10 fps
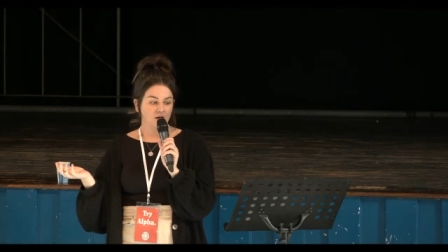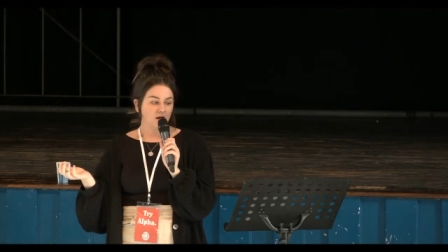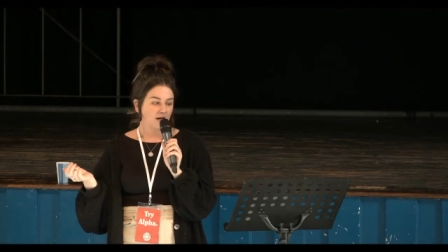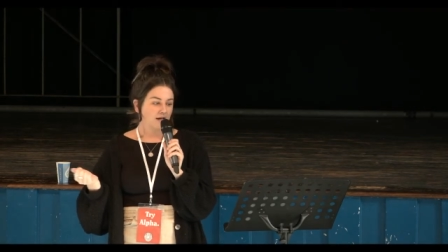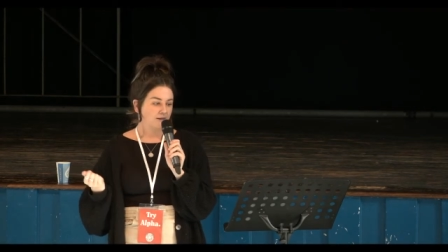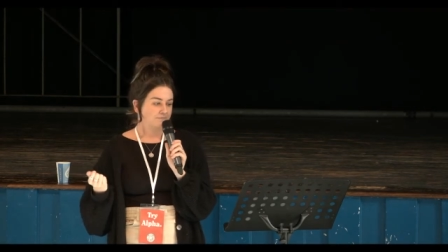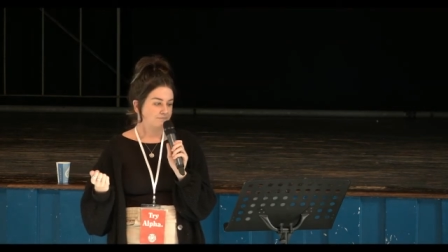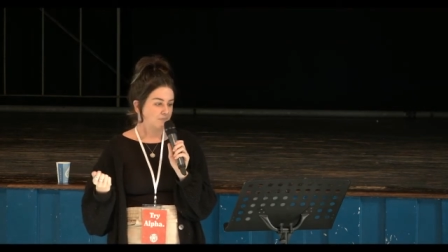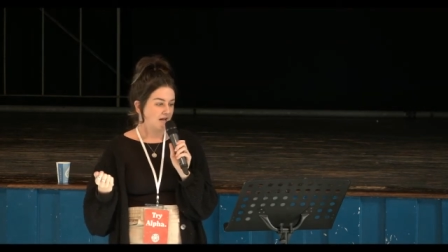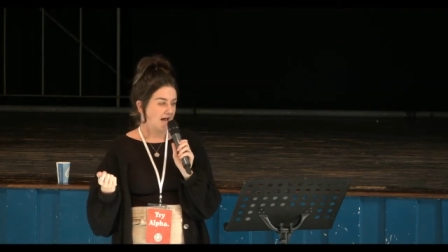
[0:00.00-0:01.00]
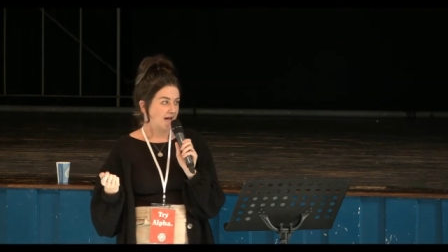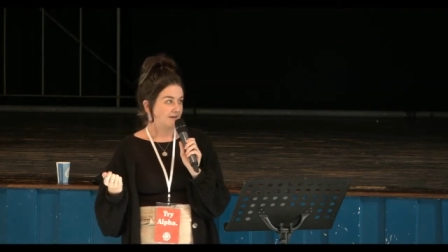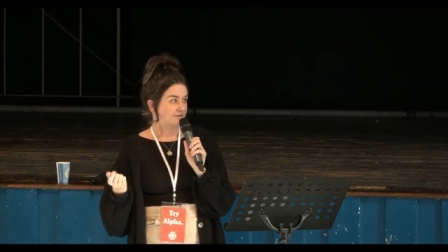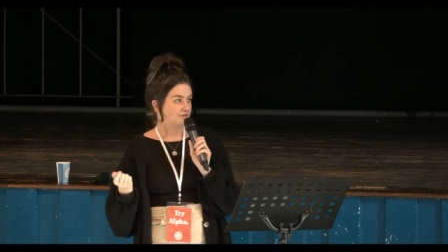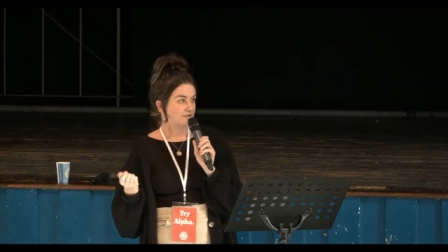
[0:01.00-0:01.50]
Um,
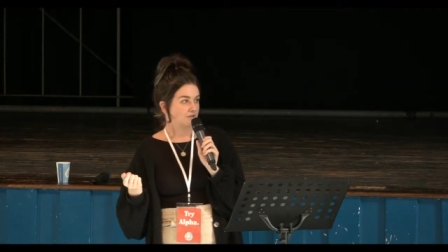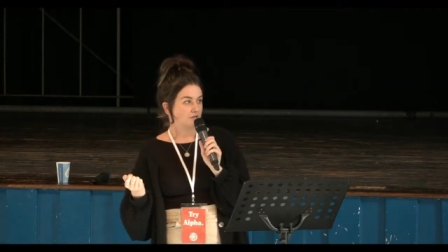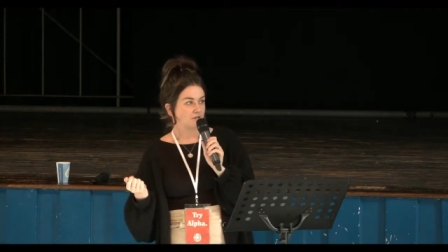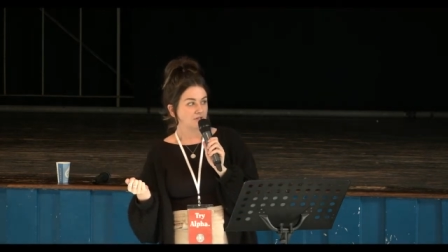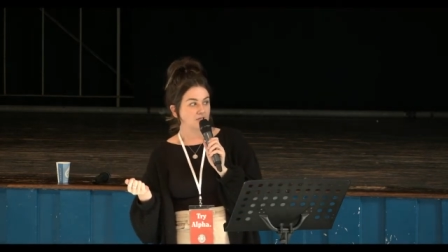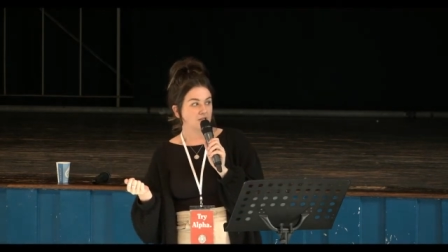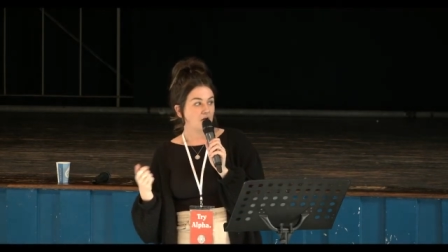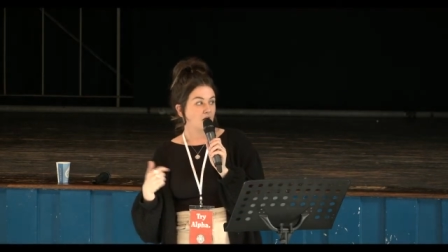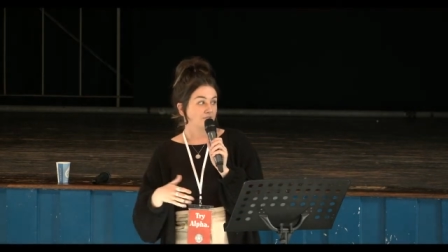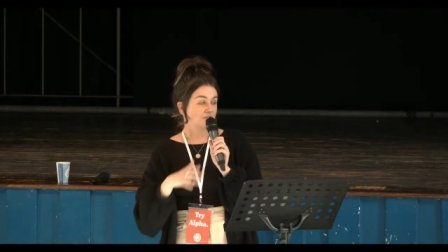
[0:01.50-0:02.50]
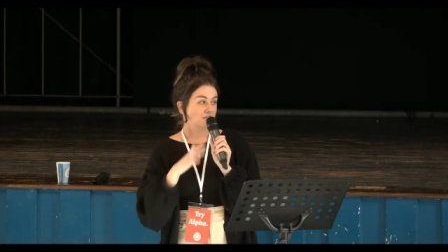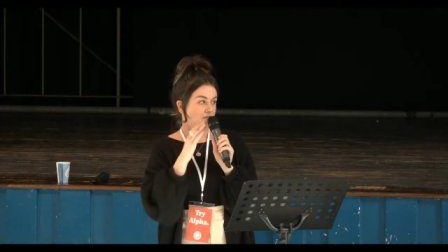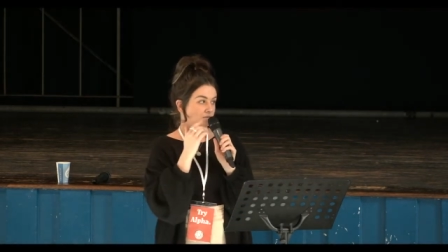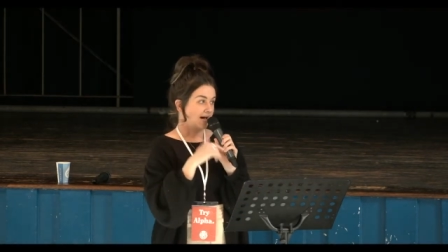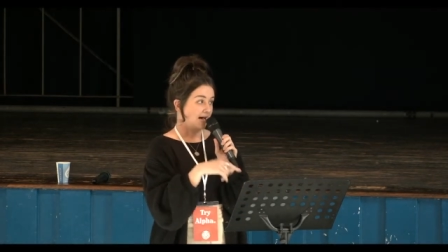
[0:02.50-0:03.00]
and
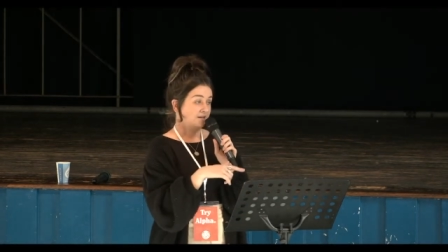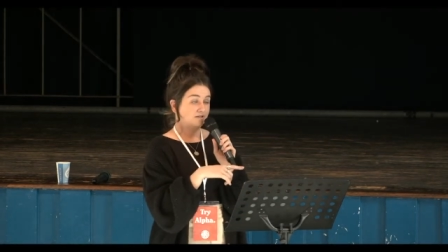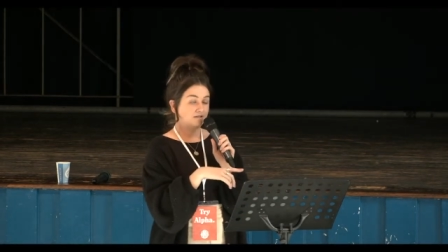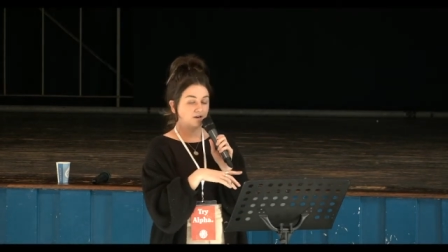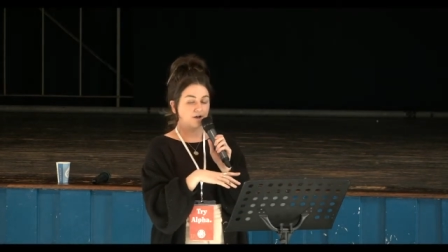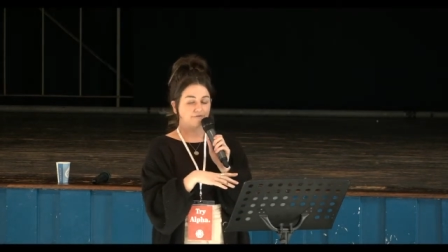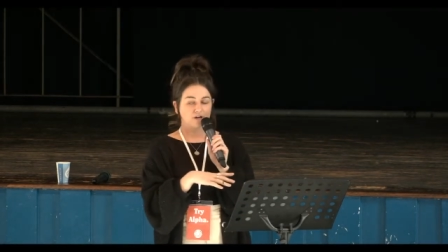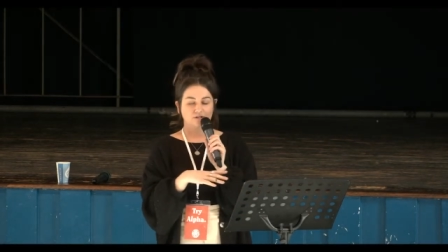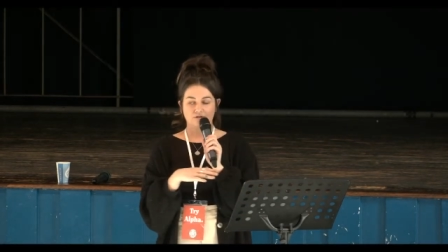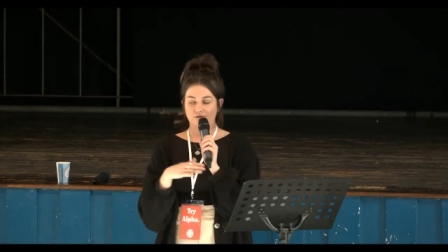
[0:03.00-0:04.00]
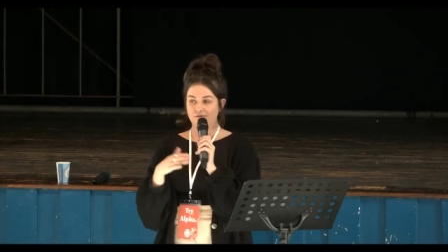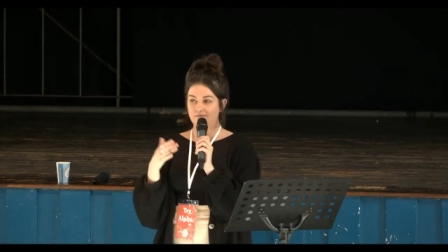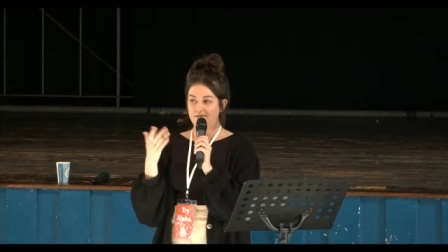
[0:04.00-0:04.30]
after Anna's done her first song,